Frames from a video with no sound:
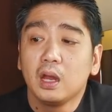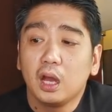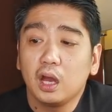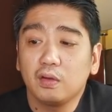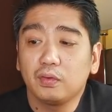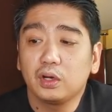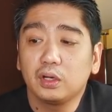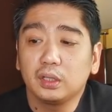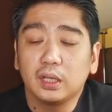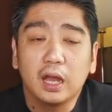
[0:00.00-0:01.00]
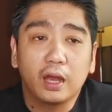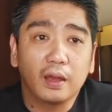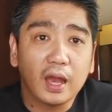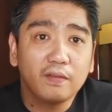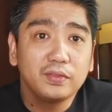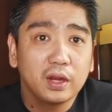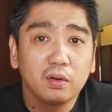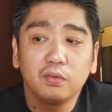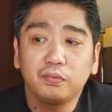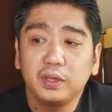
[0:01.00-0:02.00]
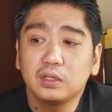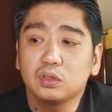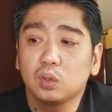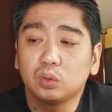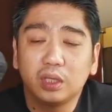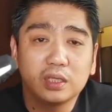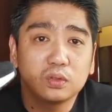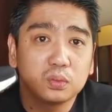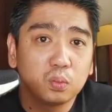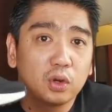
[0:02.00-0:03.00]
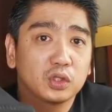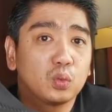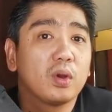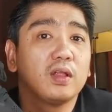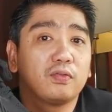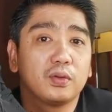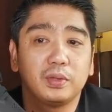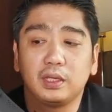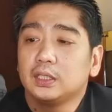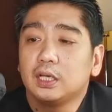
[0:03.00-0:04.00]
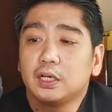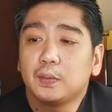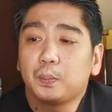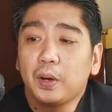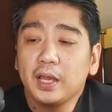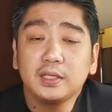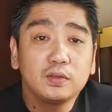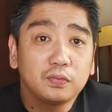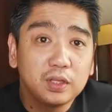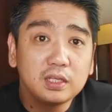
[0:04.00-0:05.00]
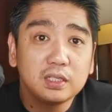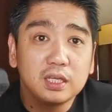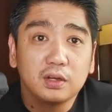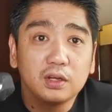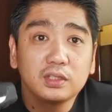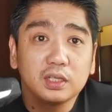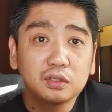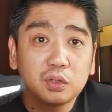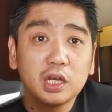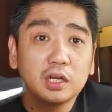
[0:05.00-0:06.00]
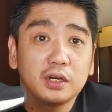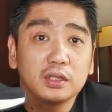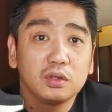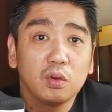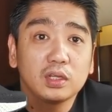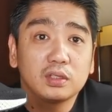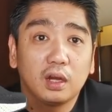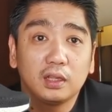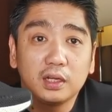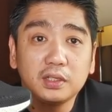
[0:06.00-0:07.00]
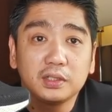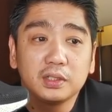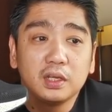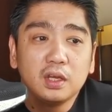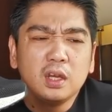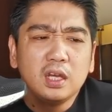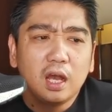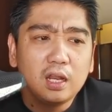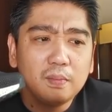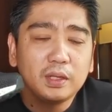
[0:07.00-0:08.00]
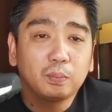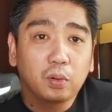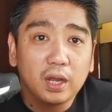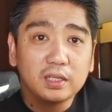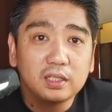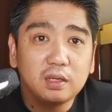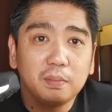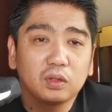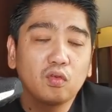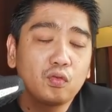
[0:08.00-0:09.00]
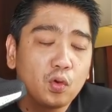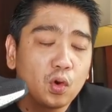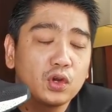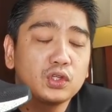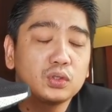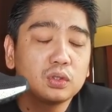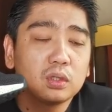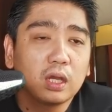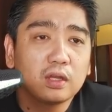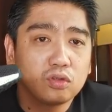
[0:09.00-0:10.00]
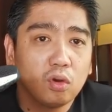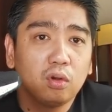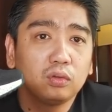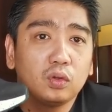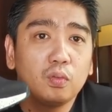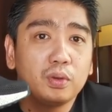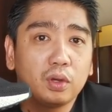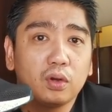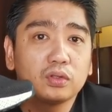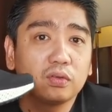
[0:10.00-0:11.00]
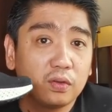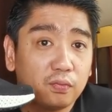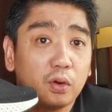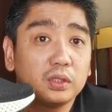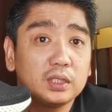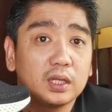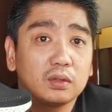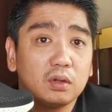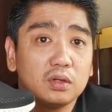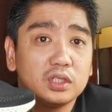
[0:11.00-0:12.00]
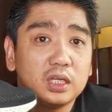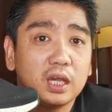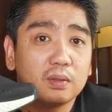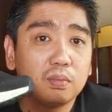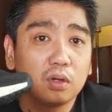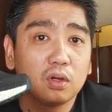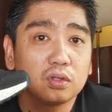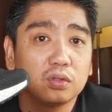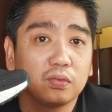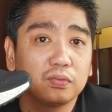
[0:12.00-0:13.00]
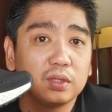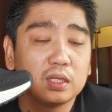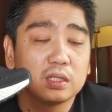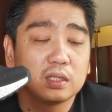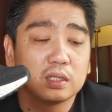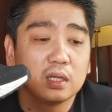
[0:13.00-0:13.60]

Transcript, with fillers: However, I have narrow feet, so this works well for me. The price of these sneakers is 300 US dollars. A little bit pricey, but of course, as you all know, because of the 4D technology and because of the